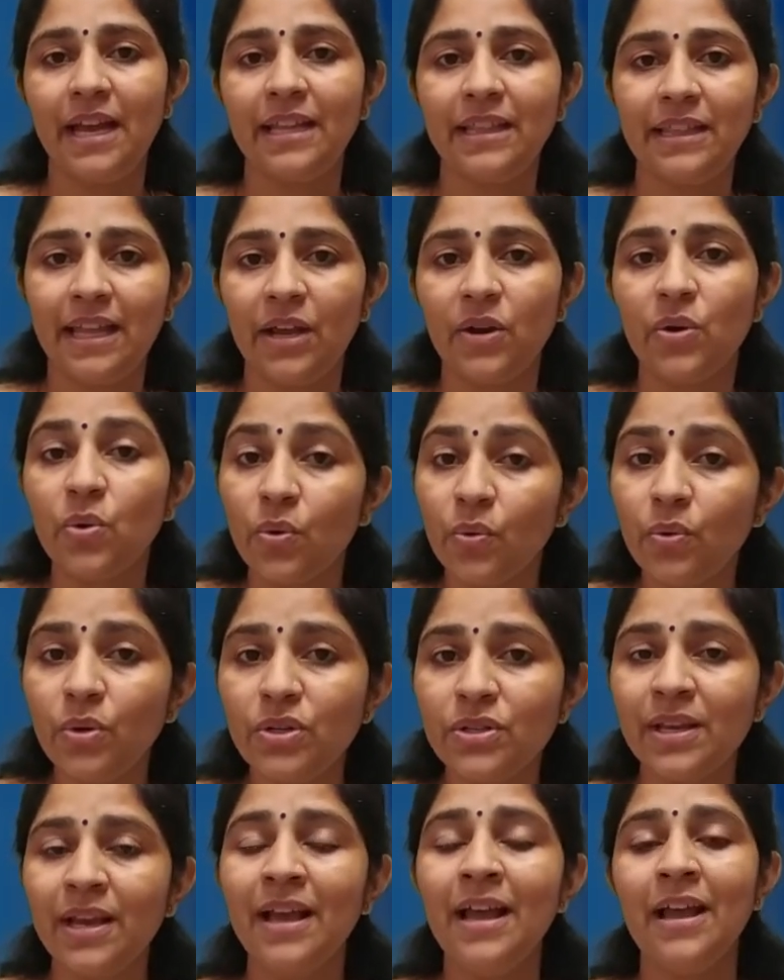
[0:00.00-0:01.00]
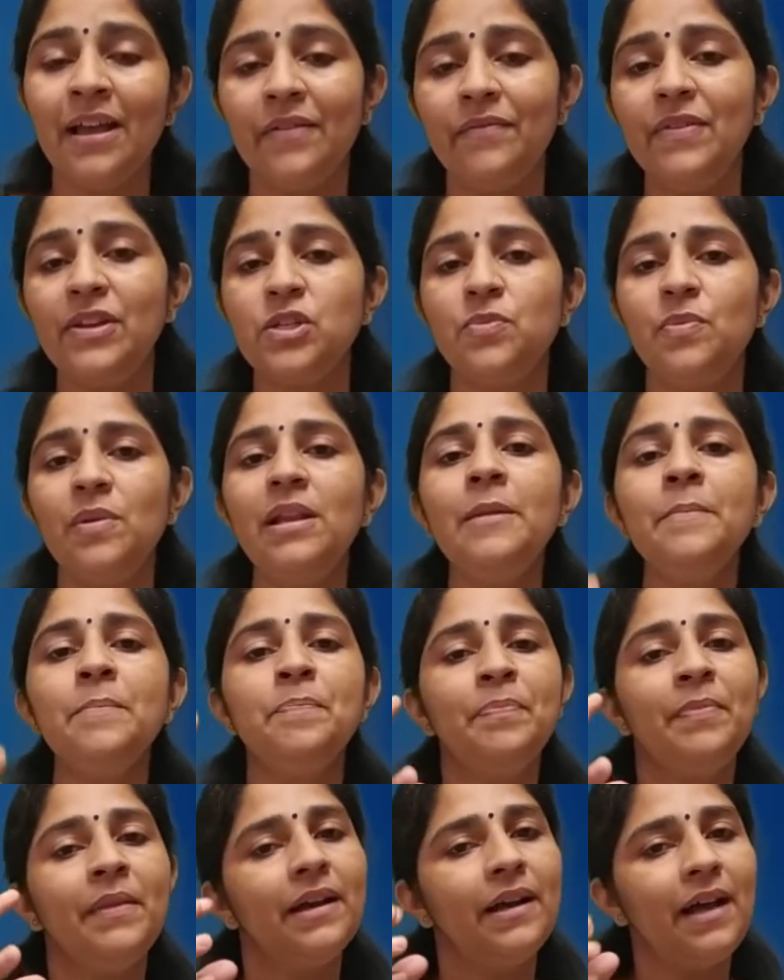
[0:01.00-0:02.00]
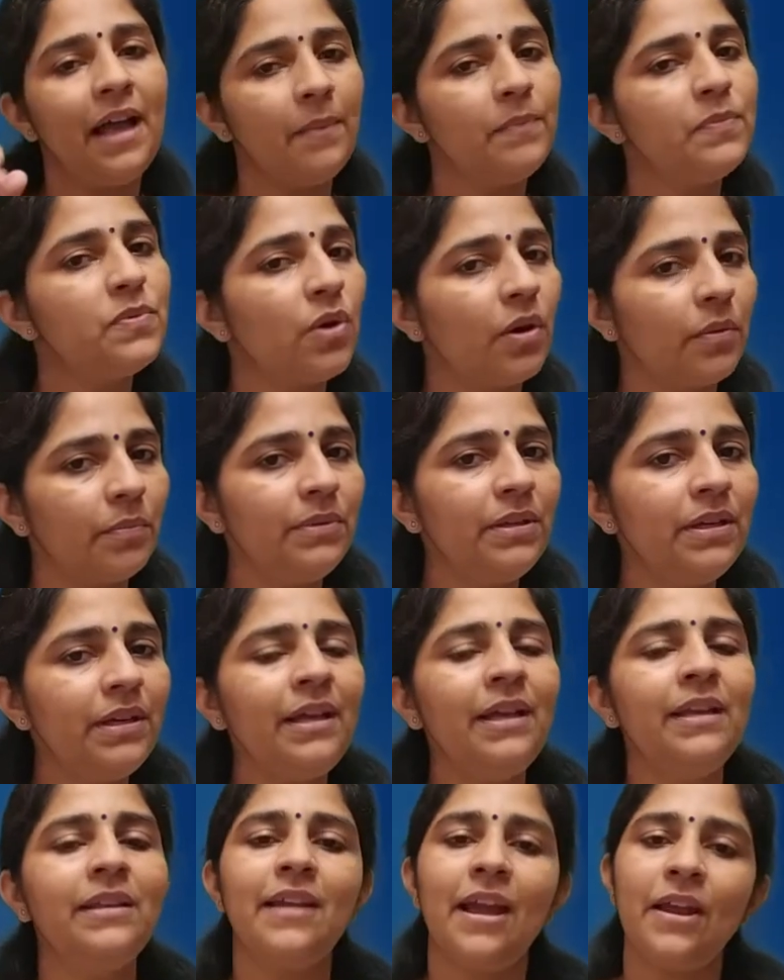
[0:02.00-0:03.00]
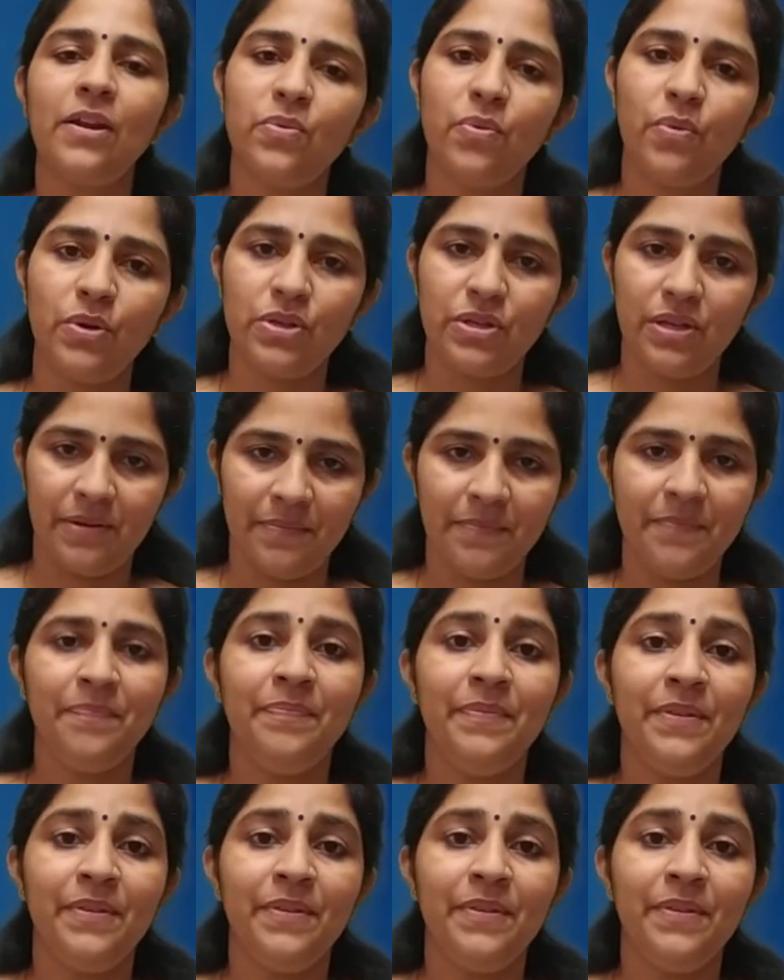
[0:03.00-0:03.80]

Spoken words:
their roots, which will absorb the nitrogen.